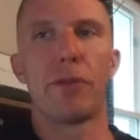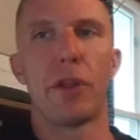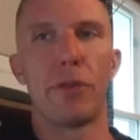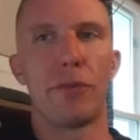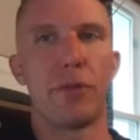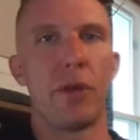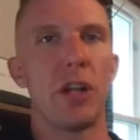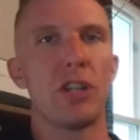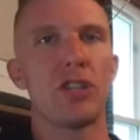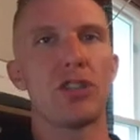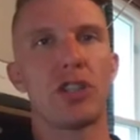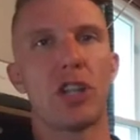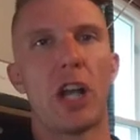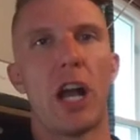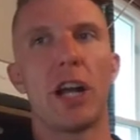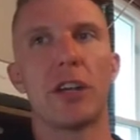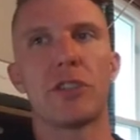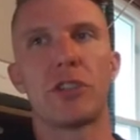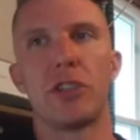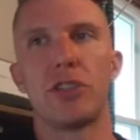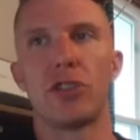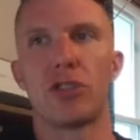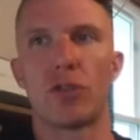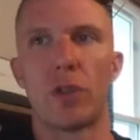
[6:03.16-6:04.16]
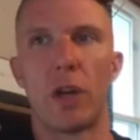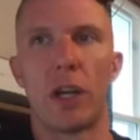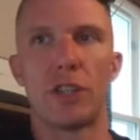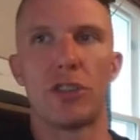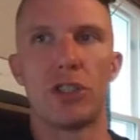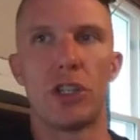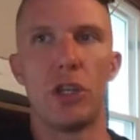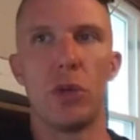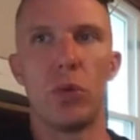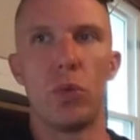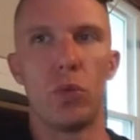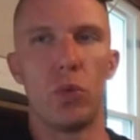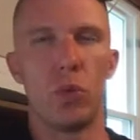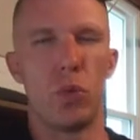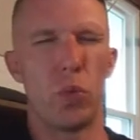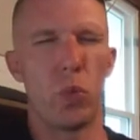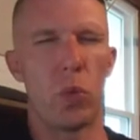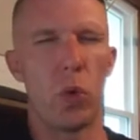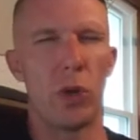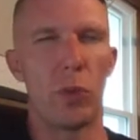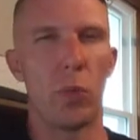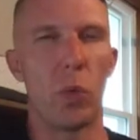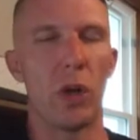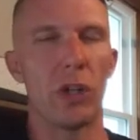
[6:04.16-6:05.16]
the front shocks and struts, you
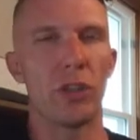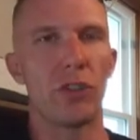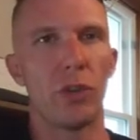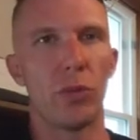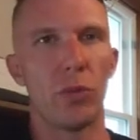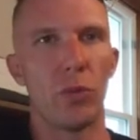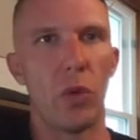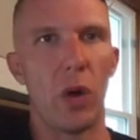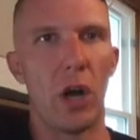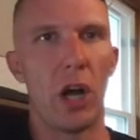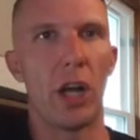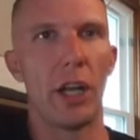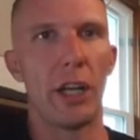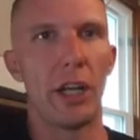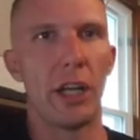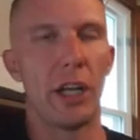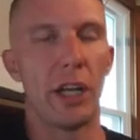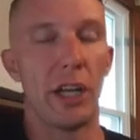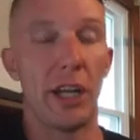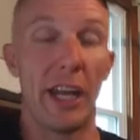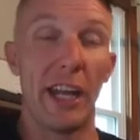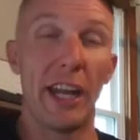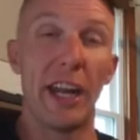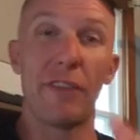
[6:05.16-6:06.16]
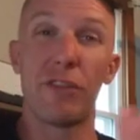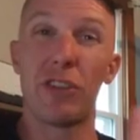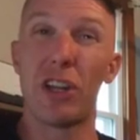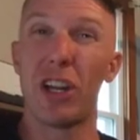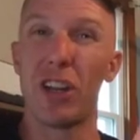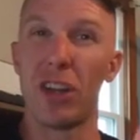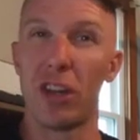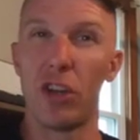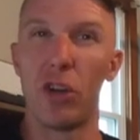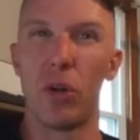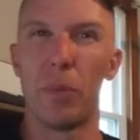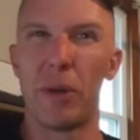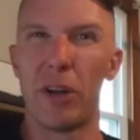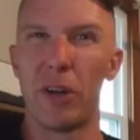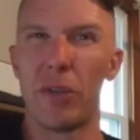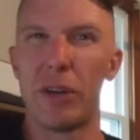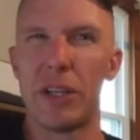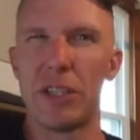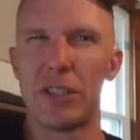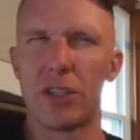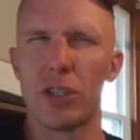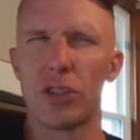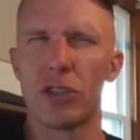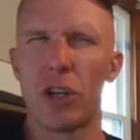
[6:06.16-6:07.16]
would want to run, and I've done a little bit of
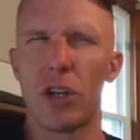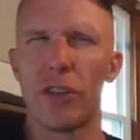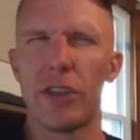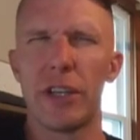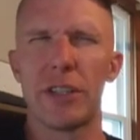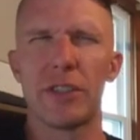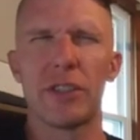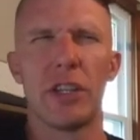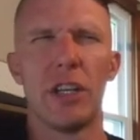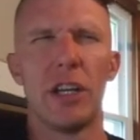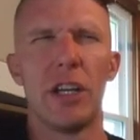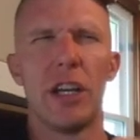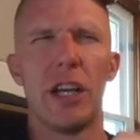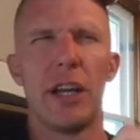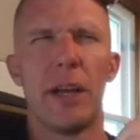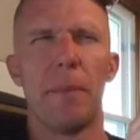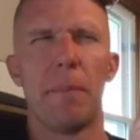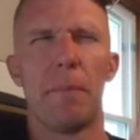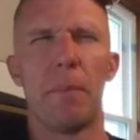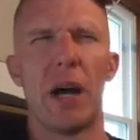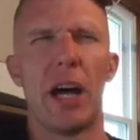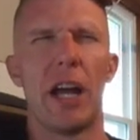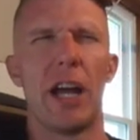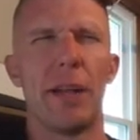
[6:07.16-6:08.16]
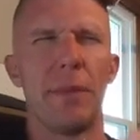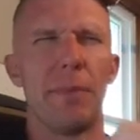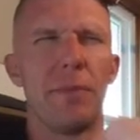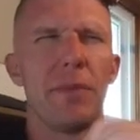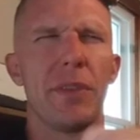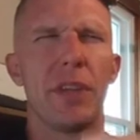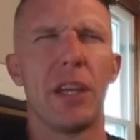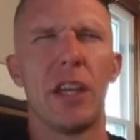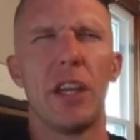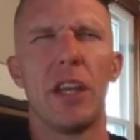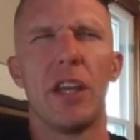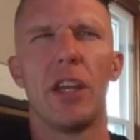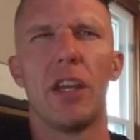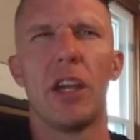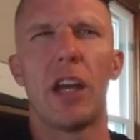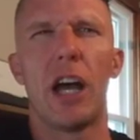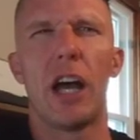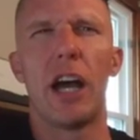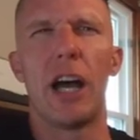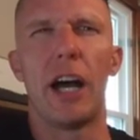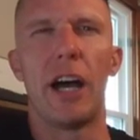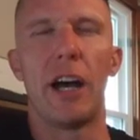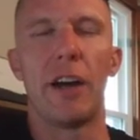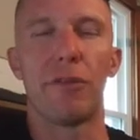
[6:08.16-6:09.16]
research on this, but
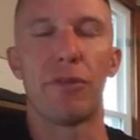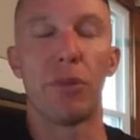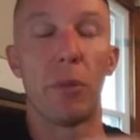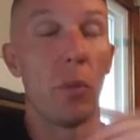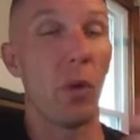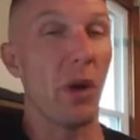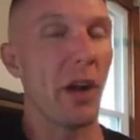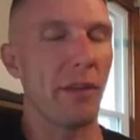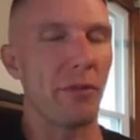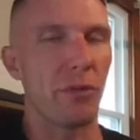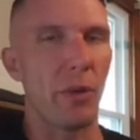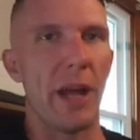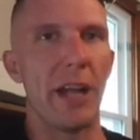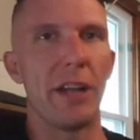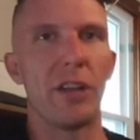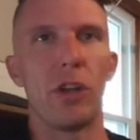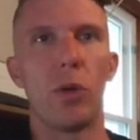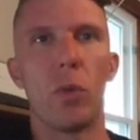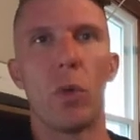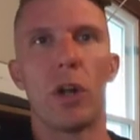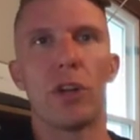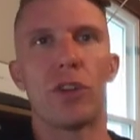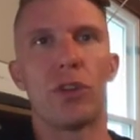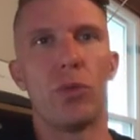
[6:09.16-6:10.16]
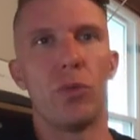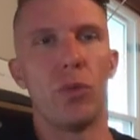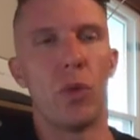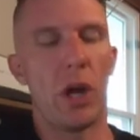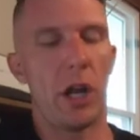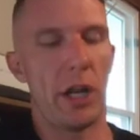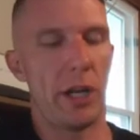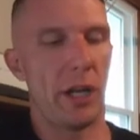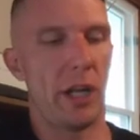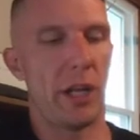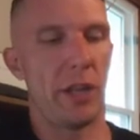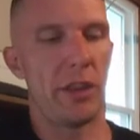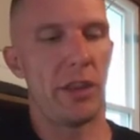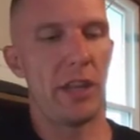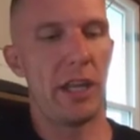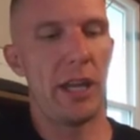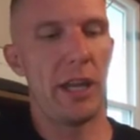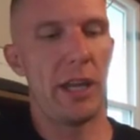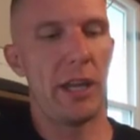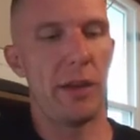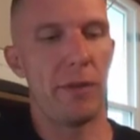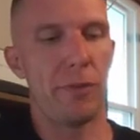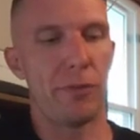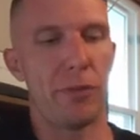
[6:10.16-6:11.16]
from what I've read, you want to run
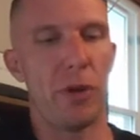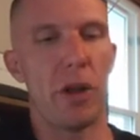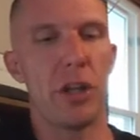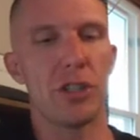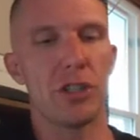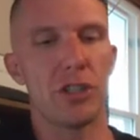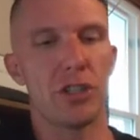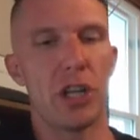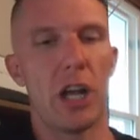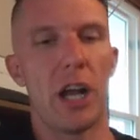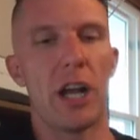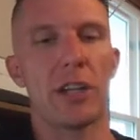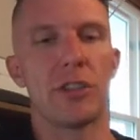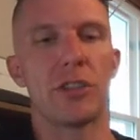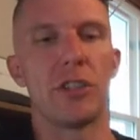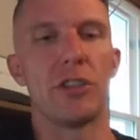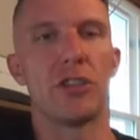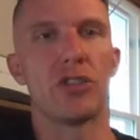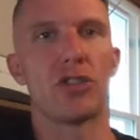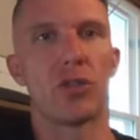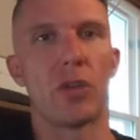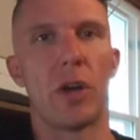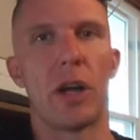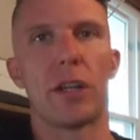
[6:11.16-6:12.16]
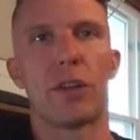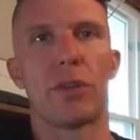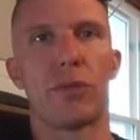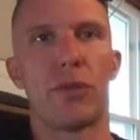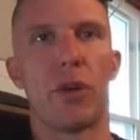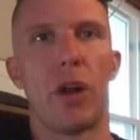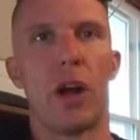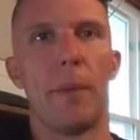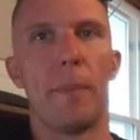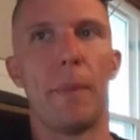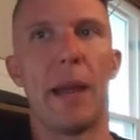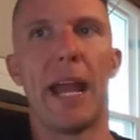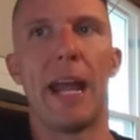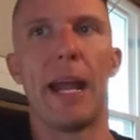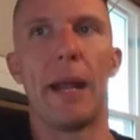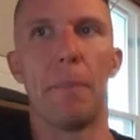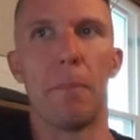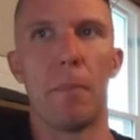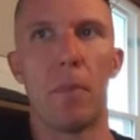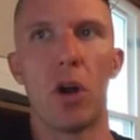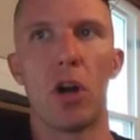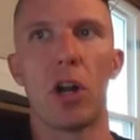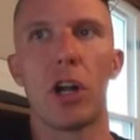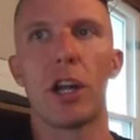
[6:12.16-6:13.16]
the front shocks and struts from a
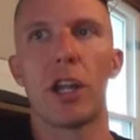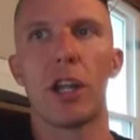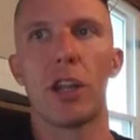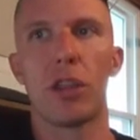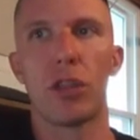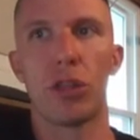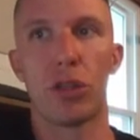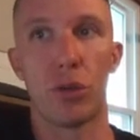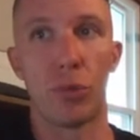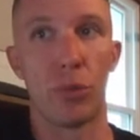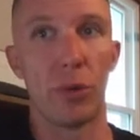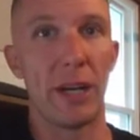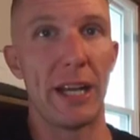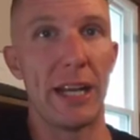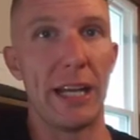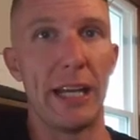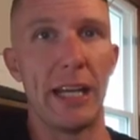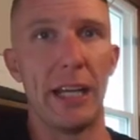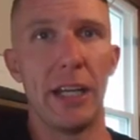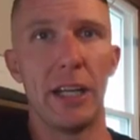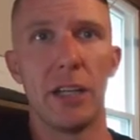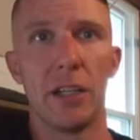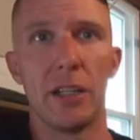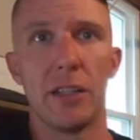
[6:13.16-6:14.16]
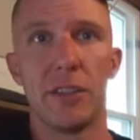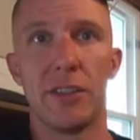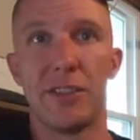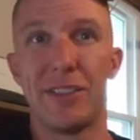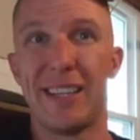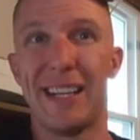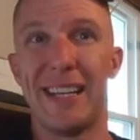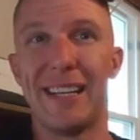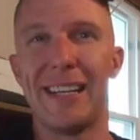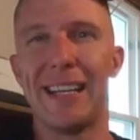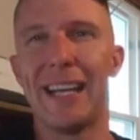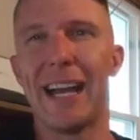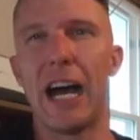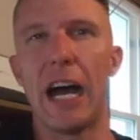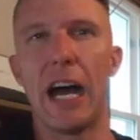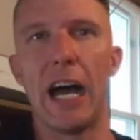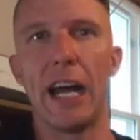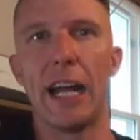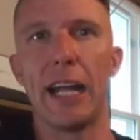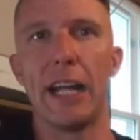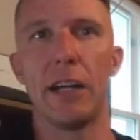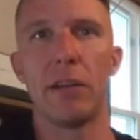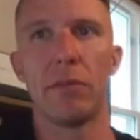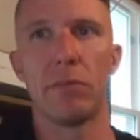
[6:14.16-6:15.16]
Mark III
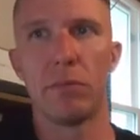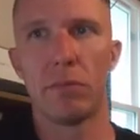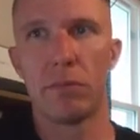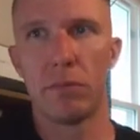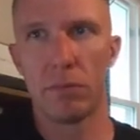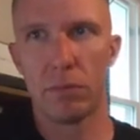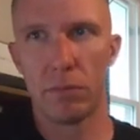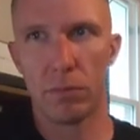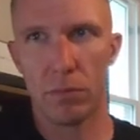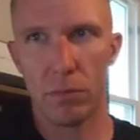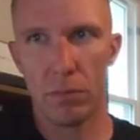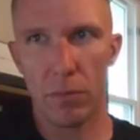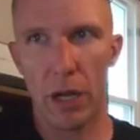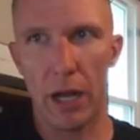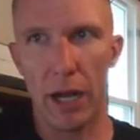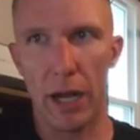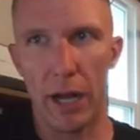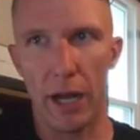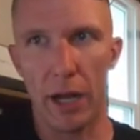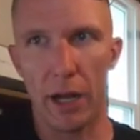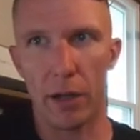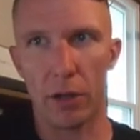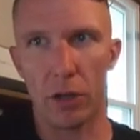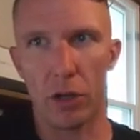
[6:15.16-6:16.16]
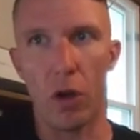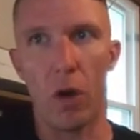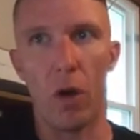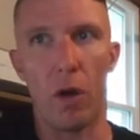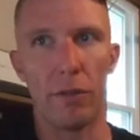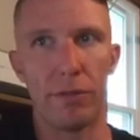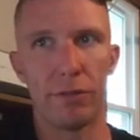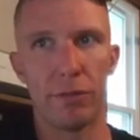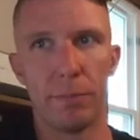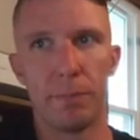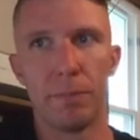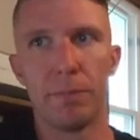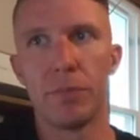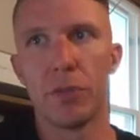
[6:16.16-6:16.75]
TDI Golf.